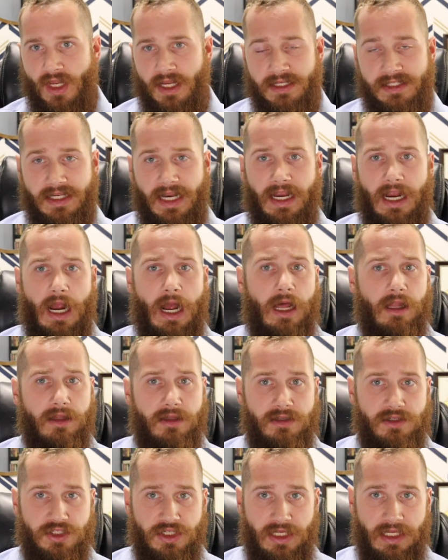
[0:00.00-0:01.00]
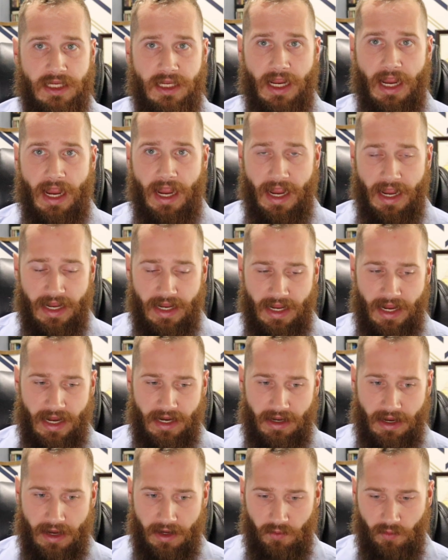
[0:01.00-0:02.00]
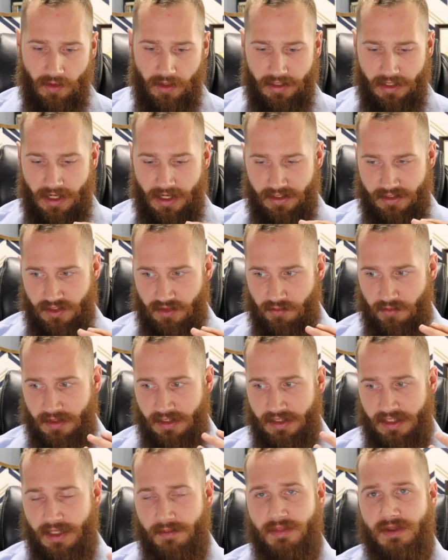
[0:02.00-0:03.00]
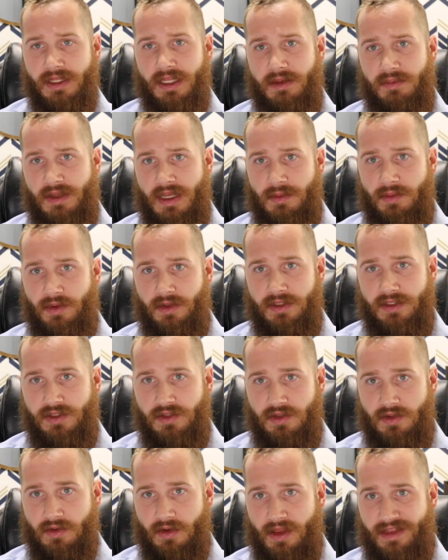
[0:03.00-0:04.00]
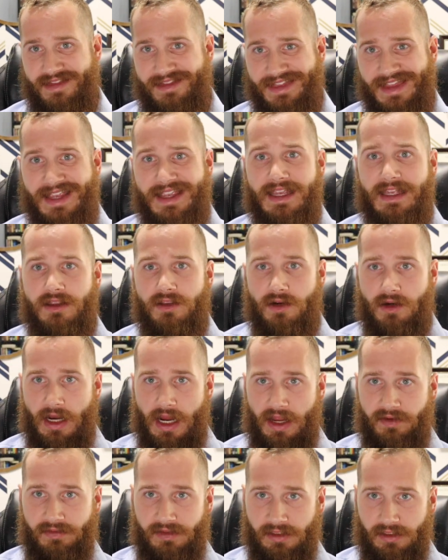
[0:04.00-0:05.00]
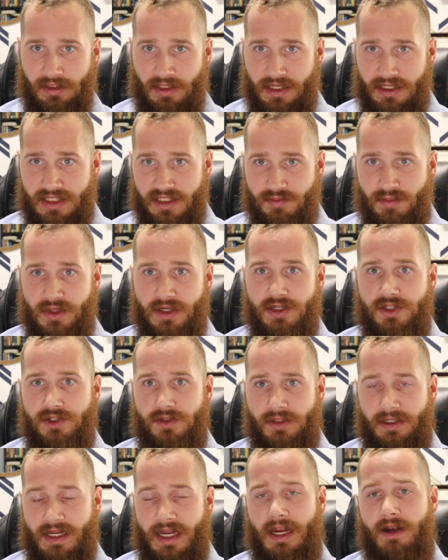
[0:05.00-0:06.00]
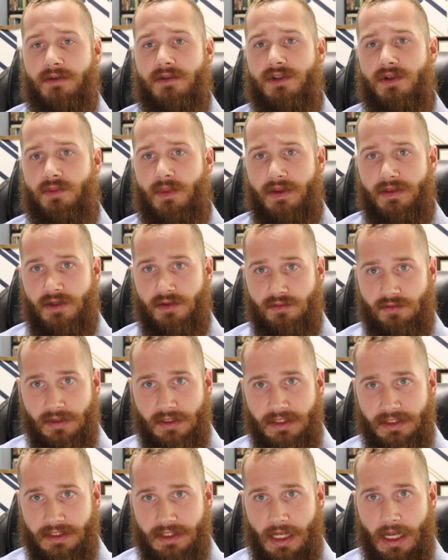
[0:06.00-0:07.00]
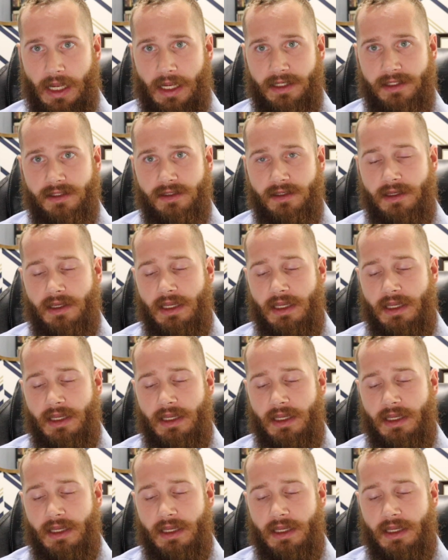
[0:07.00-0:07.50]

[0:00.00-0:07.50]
psychology and, and, and, whatnot to manipulate people into thinking they're having a spiritual encounter when they're really not.